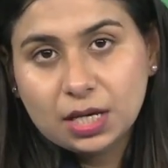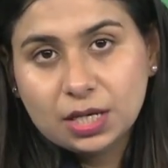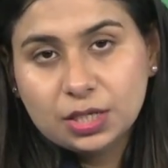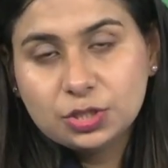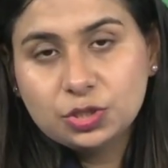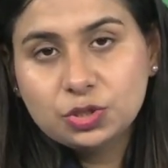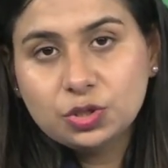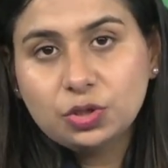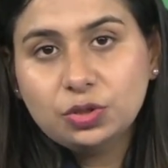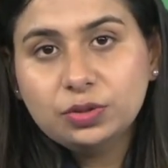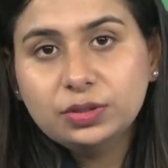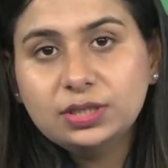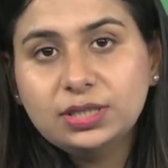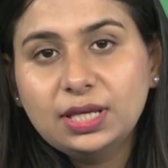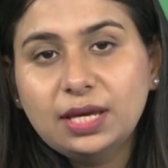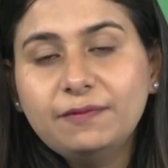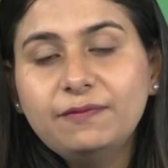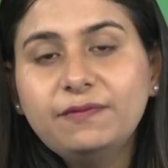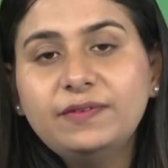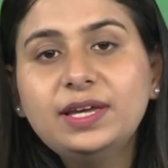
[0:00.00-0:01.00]
So,
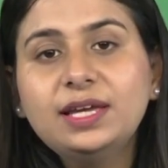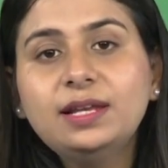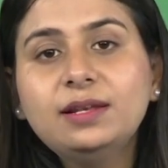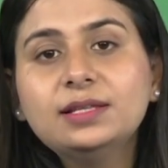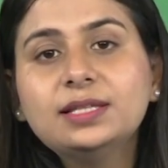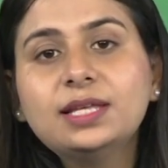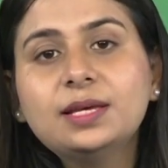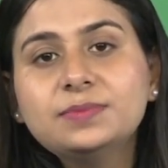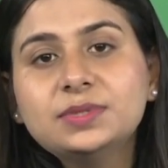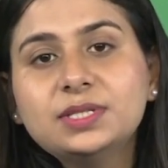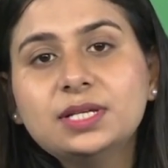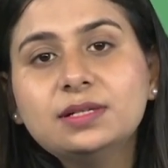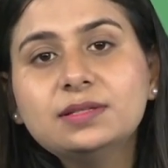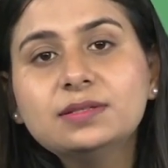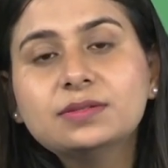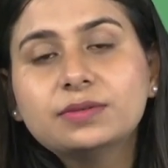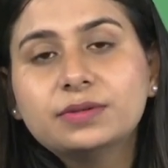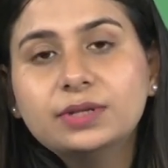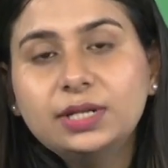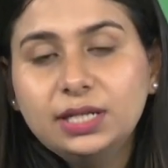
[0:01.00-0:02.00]
they feel
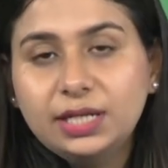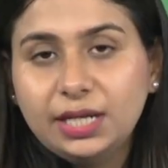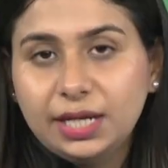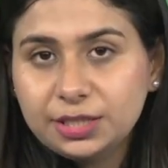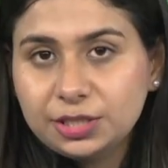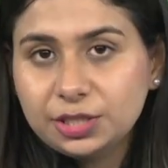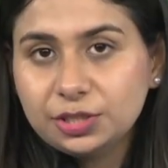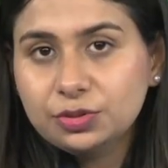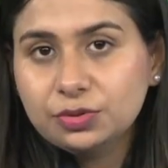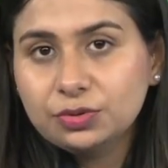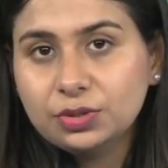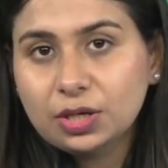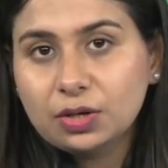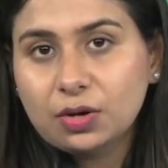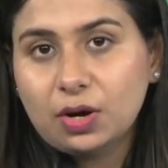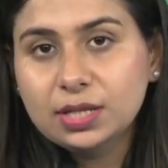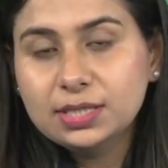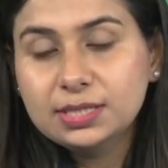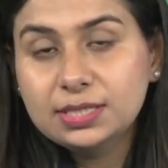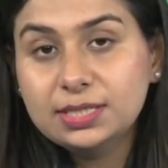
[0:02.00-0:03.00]
themselves related to the
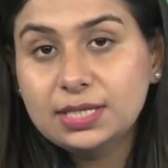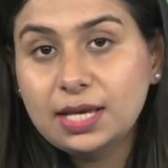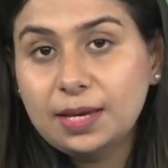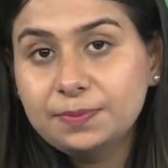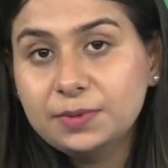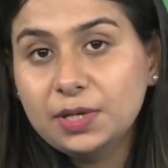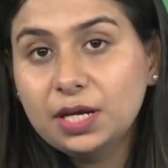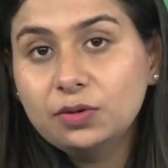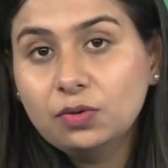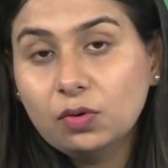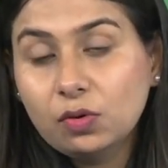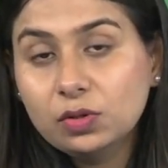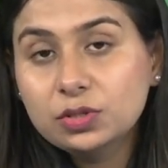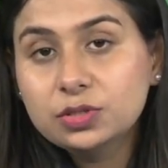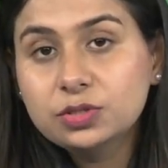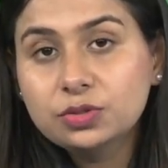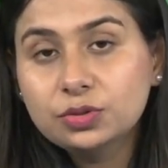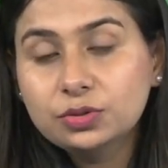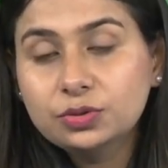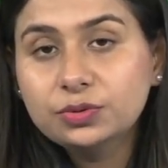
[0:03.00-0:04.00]
concept and
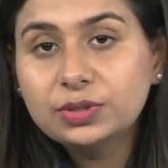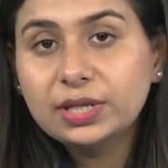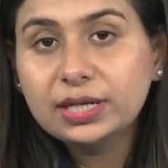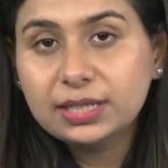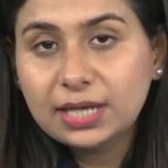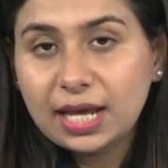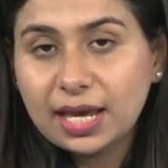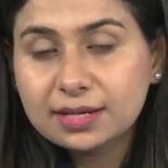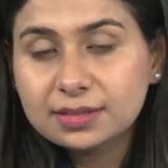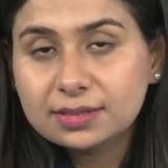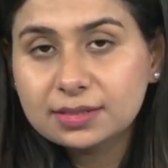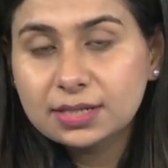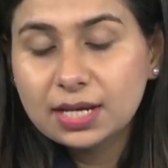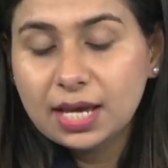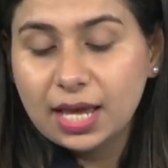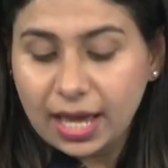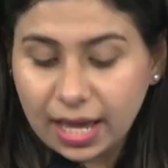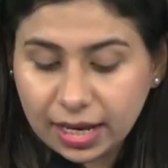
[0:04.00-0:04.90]
also to the text,